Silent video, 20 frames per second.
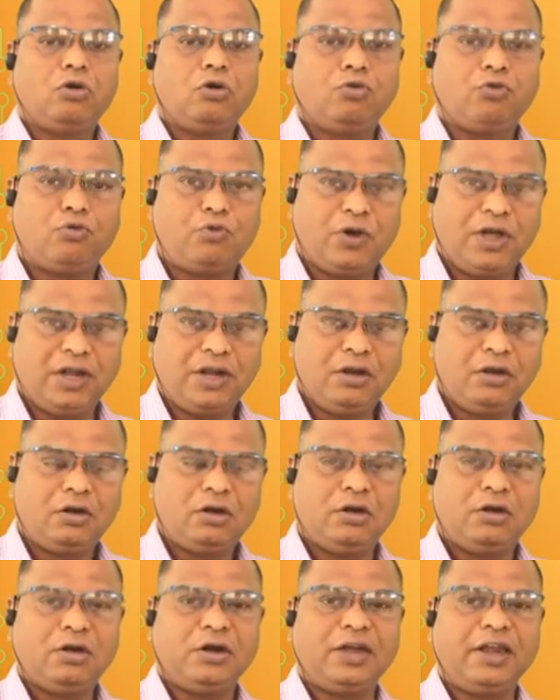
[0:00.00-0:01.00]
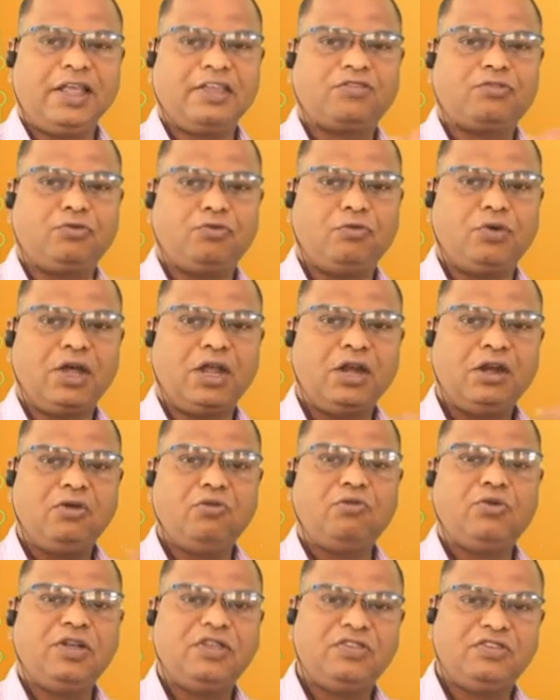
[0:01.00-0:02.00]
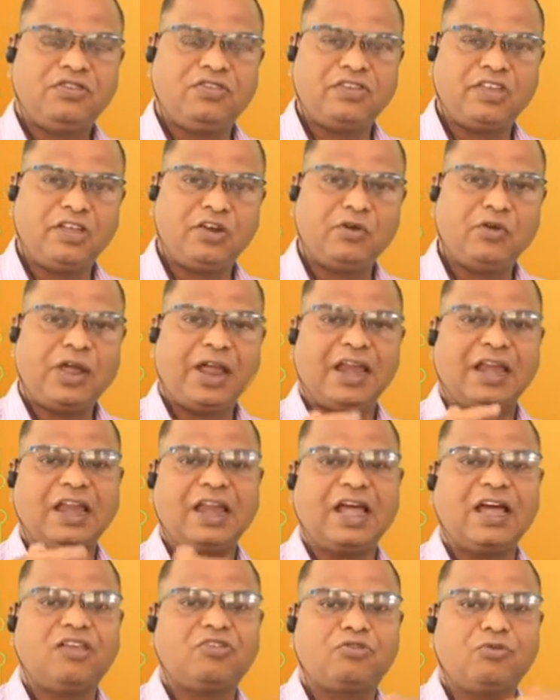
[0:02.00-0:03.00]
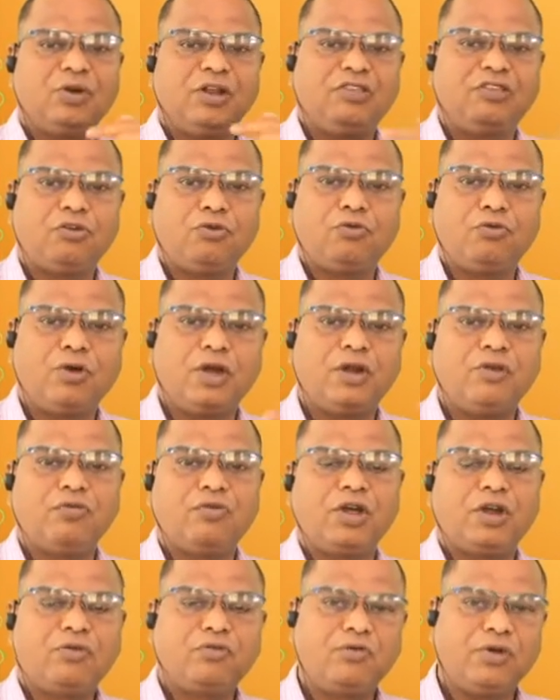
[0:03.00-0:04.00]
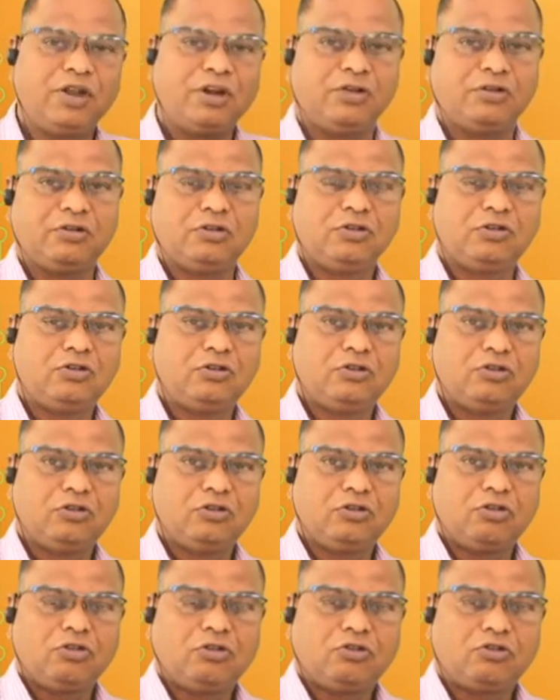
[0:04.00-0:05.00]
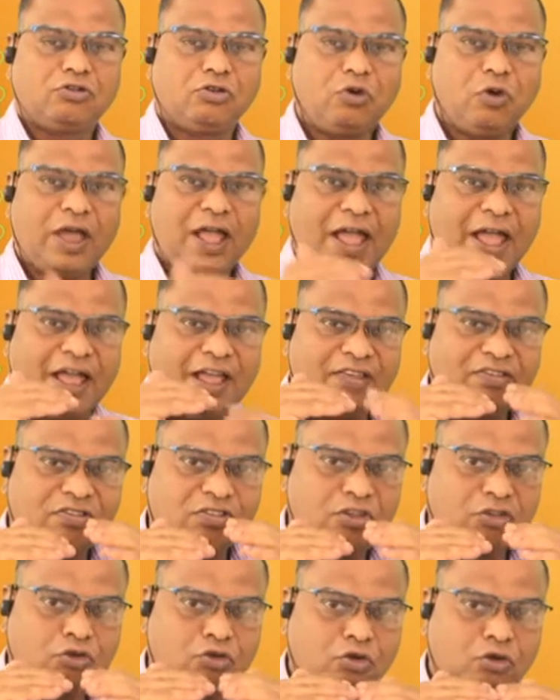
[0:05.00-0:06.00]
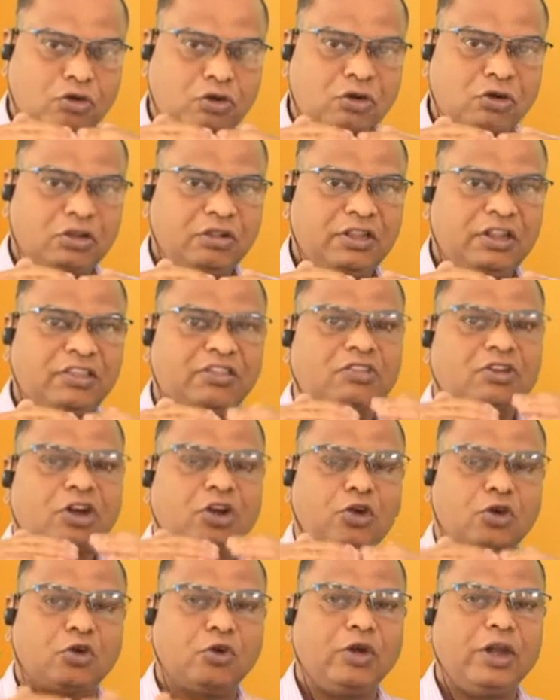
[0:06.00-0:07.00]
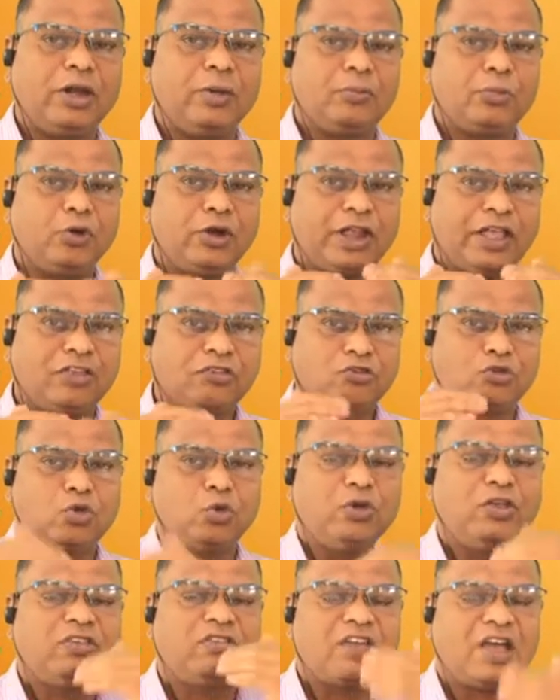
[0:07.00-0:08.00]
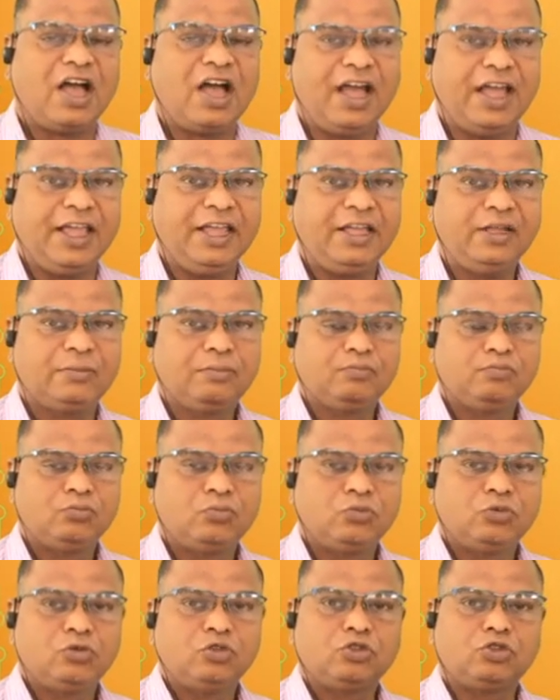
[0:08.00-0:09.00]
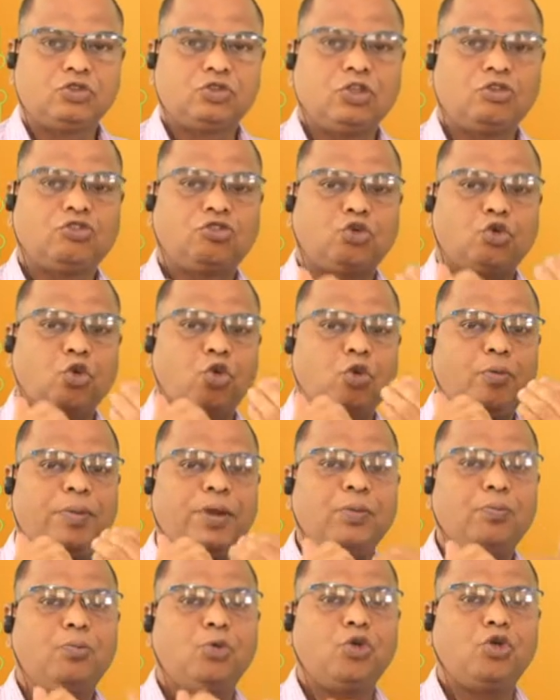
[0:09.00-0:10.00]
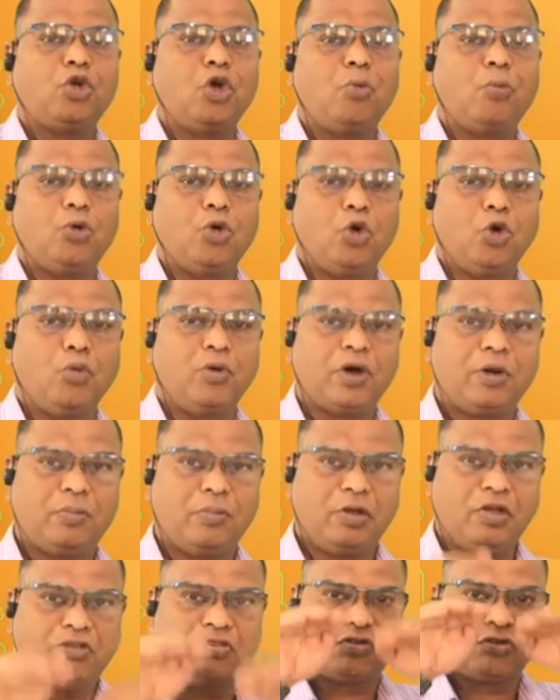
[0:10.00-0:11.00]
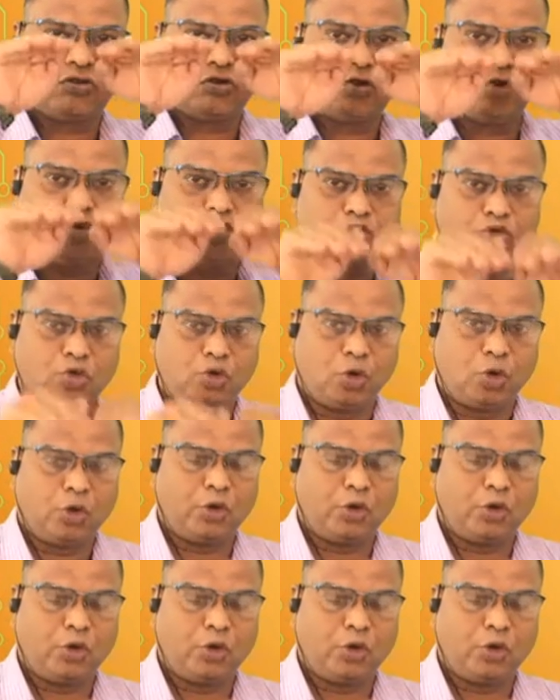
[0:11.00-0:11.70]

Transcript: 1, next 1 1 0, and last one is a 1 1 1. So as this control input S2 is high, the strobe input of lower mux goes to low